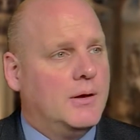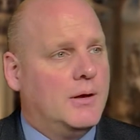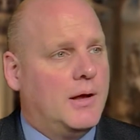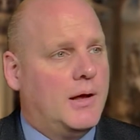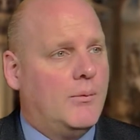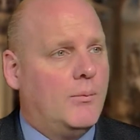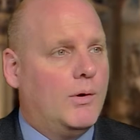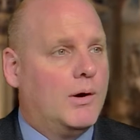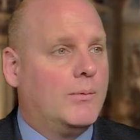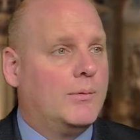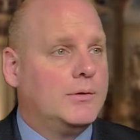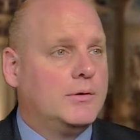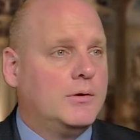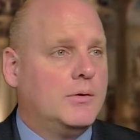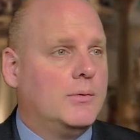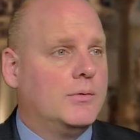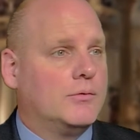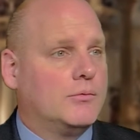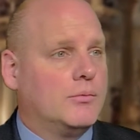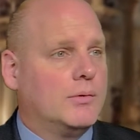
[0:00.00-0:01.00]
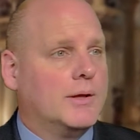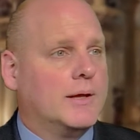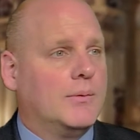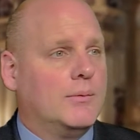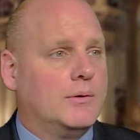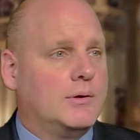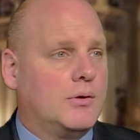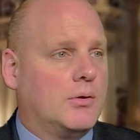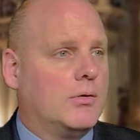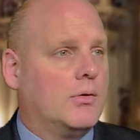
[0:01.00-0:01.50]
And what it would do is really it
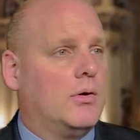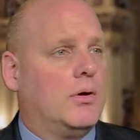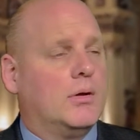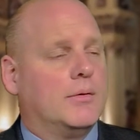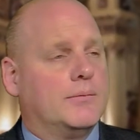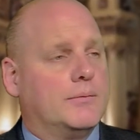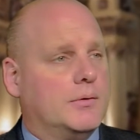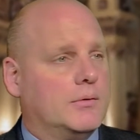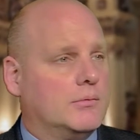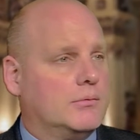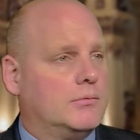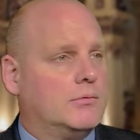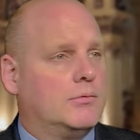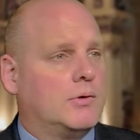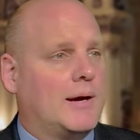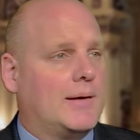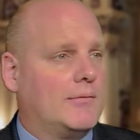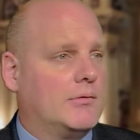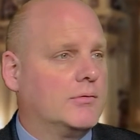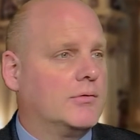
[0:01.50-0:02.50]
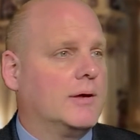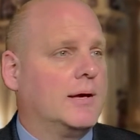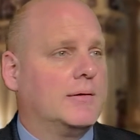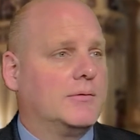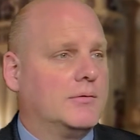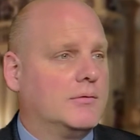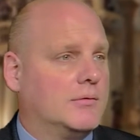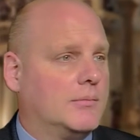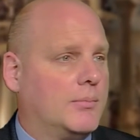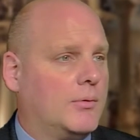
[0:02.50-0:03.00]
would turn all of your driver's
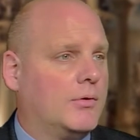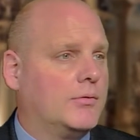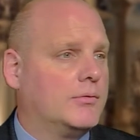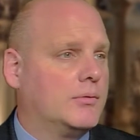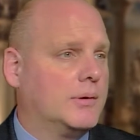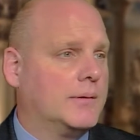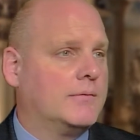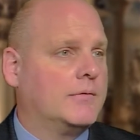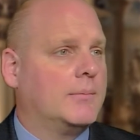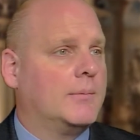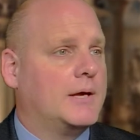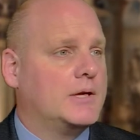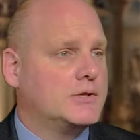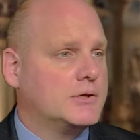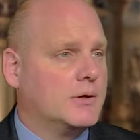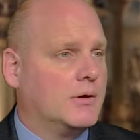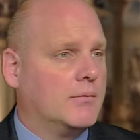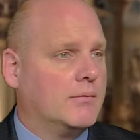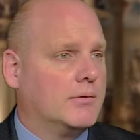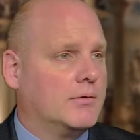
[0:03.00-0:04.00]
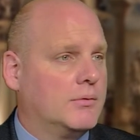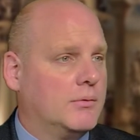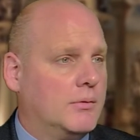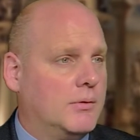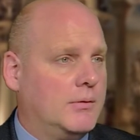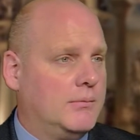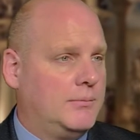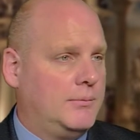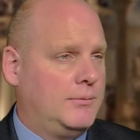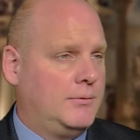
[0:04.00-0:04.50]
license and personal information over
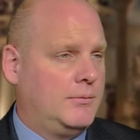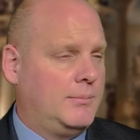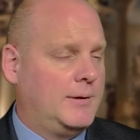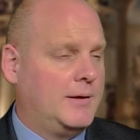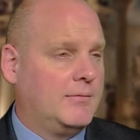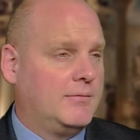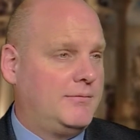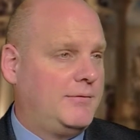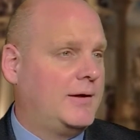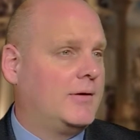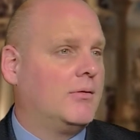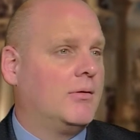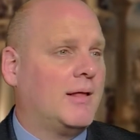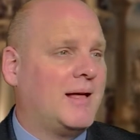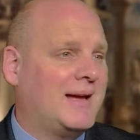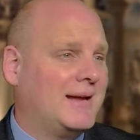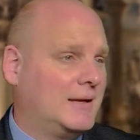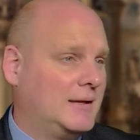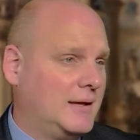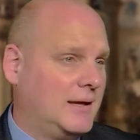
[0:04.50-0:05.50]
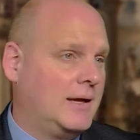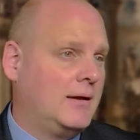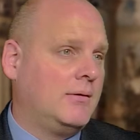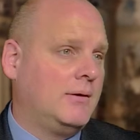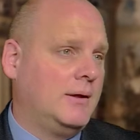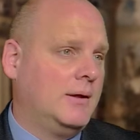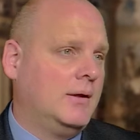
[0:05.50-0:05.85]
to be a federal ID.